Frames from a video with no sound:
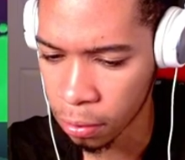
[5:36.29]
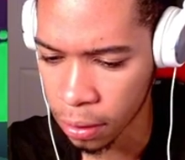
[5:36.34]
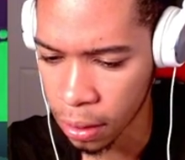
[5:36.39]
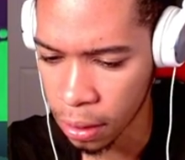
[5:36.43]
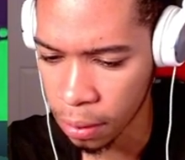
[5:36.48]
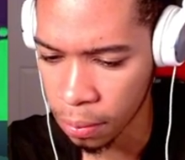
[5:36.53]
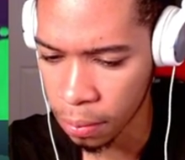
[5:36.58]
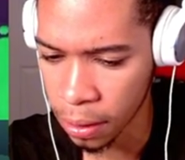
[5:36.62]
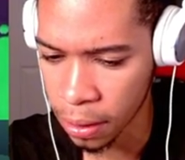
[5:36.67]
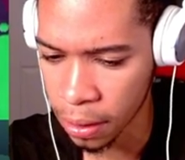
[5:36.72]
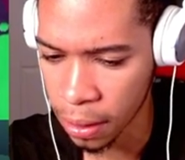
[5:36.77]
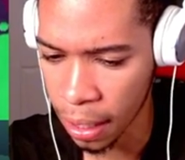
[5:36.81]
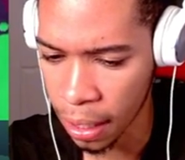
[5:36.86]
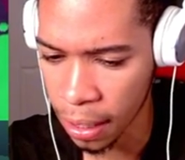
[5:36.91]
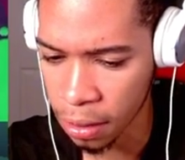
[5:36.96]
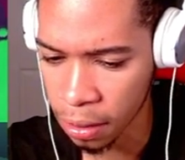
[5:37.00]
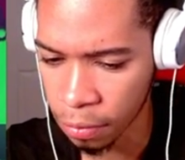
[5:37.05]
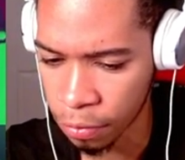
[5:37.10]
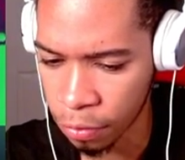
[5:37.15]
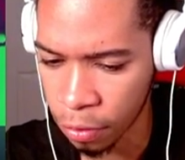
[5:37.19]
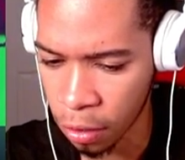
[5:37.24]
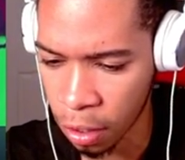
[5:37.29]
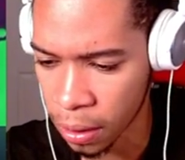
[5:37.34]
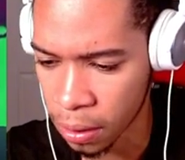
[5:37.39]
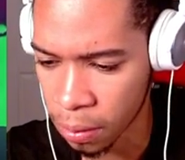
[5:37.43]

Keep these guys as far as